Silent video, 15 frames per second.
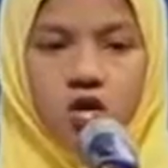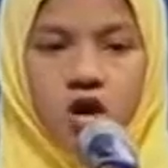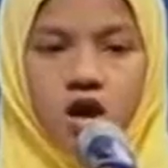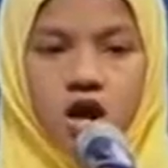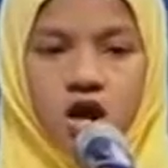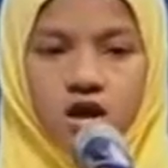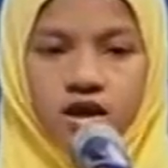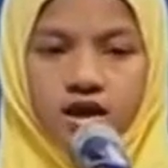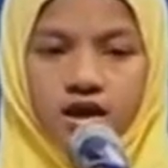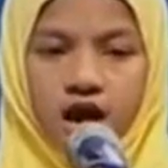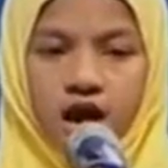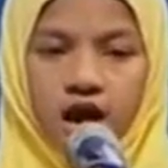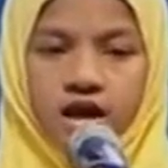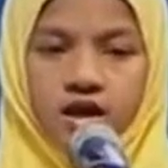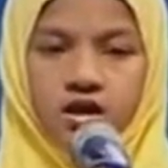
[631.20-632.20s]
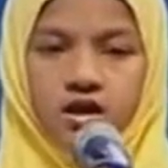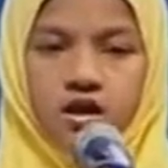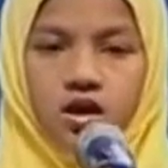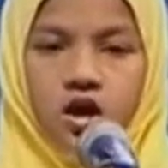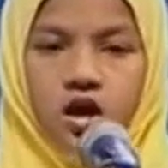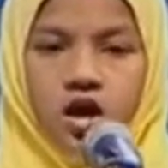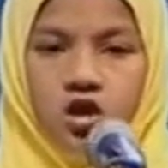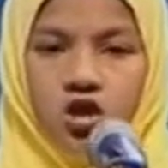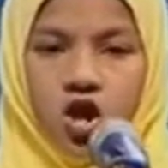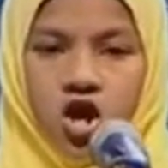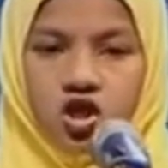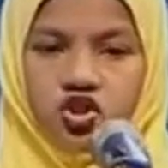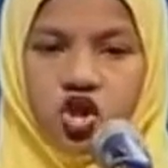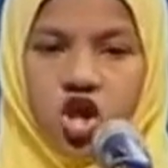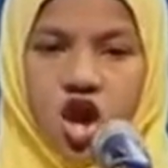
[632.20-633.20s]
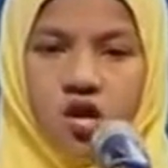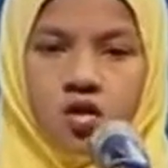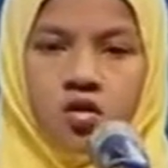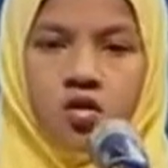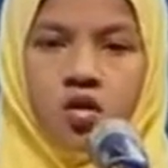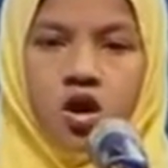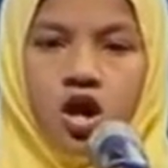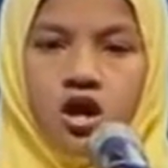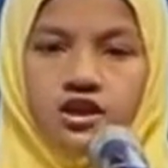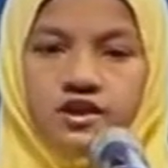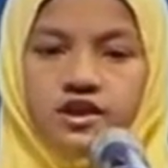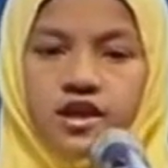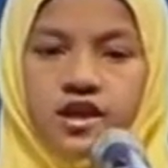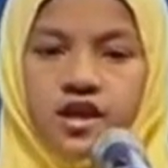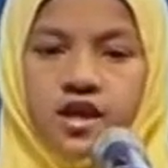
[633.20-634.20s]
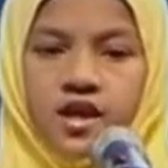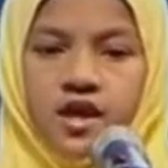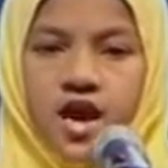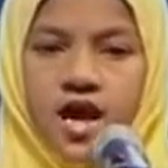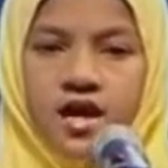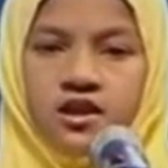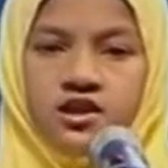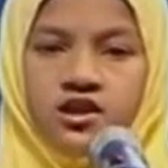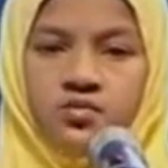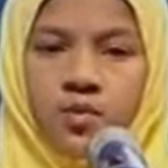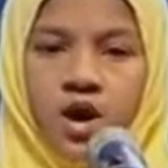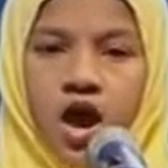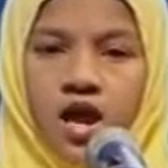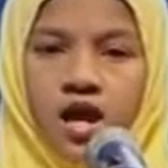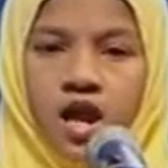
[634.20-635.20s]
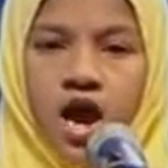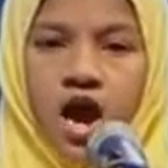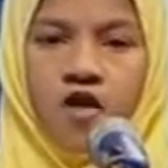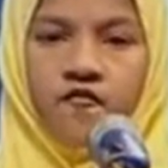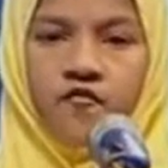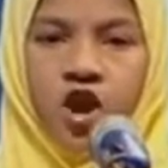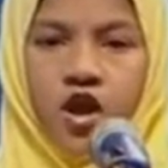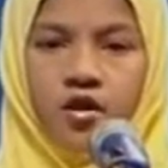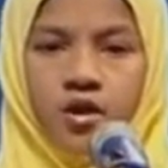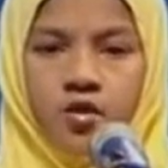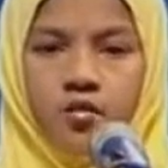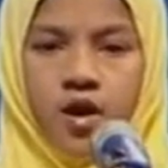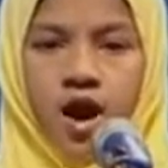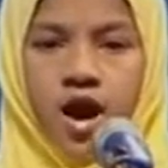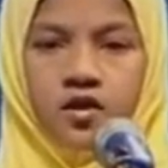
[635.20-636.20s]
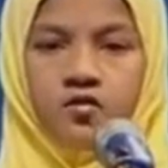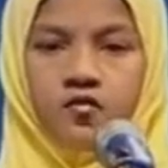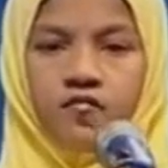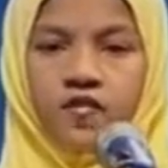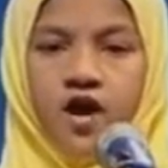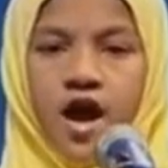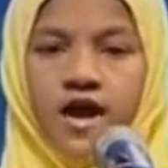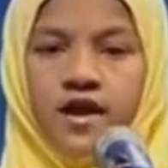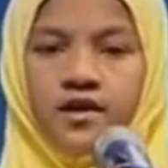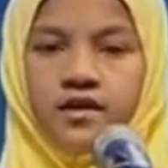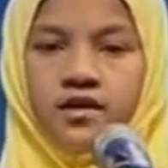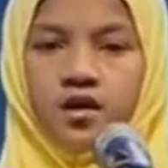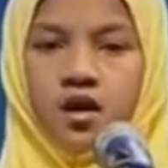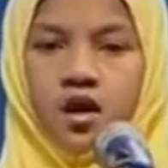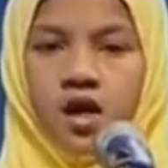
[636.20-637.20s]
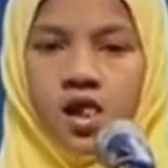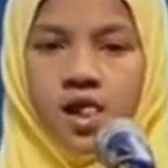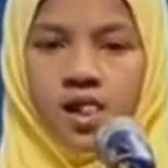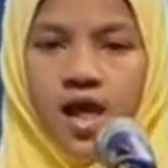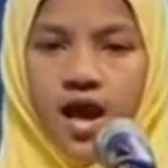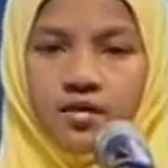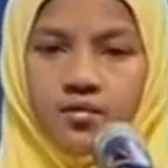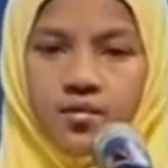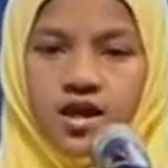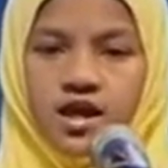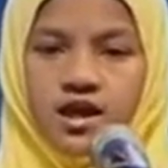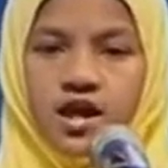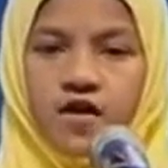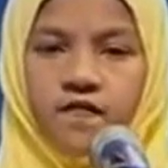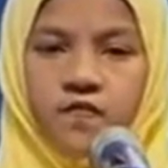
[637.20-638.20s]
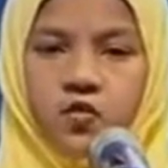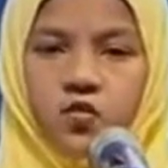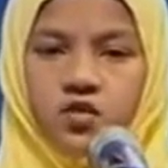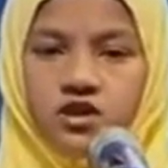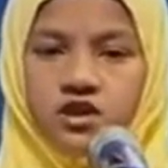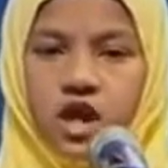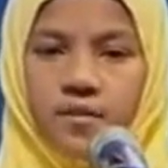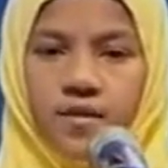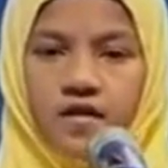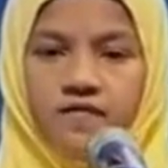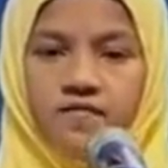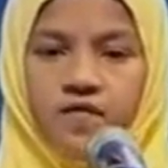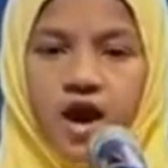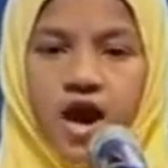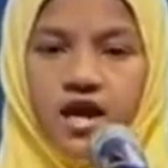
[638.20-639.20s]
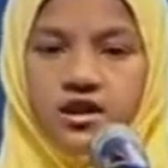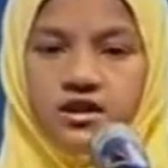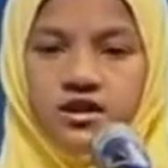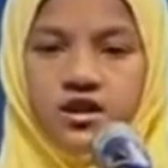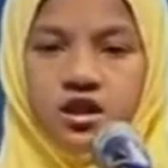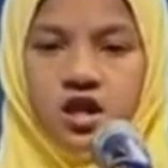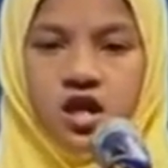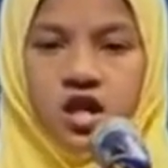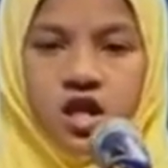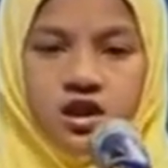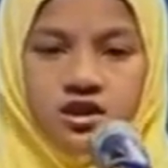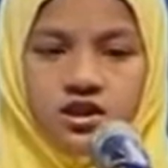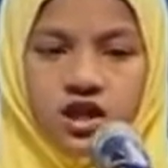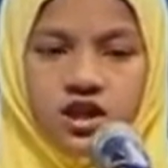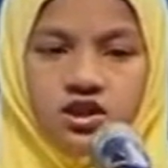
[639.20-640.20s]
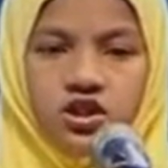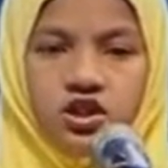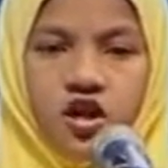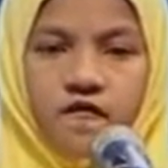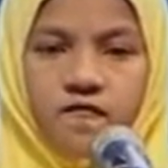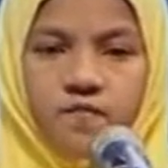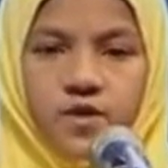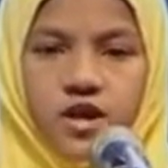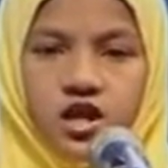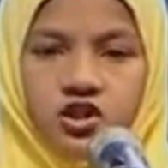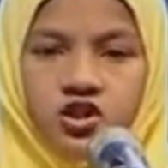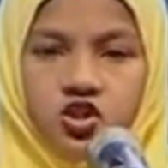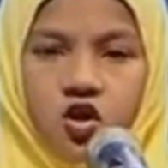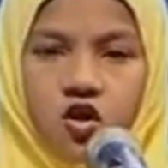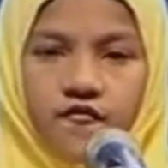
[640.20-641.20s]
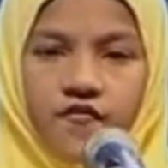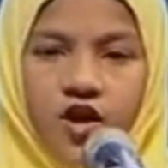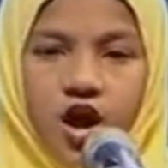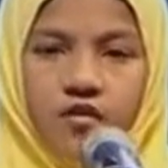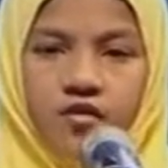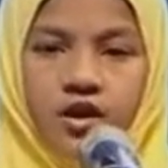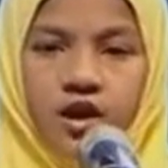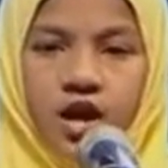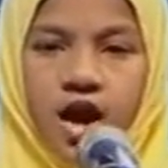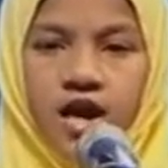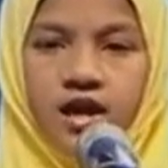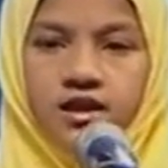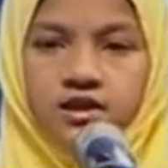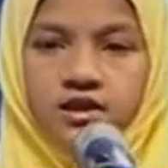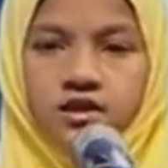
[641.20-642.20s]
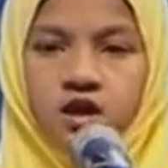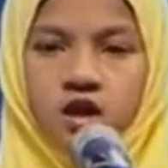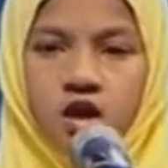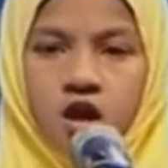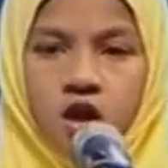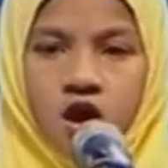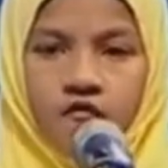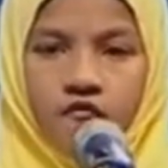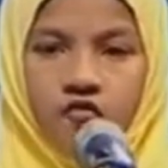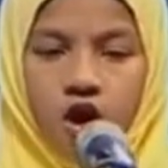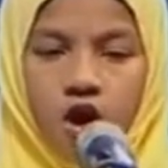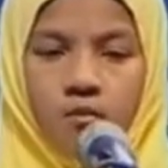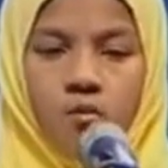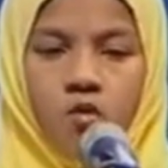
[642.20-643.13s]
really kind. Your generosity and smile are very rare to find. Let me give you some advice, since you've been so very nice. From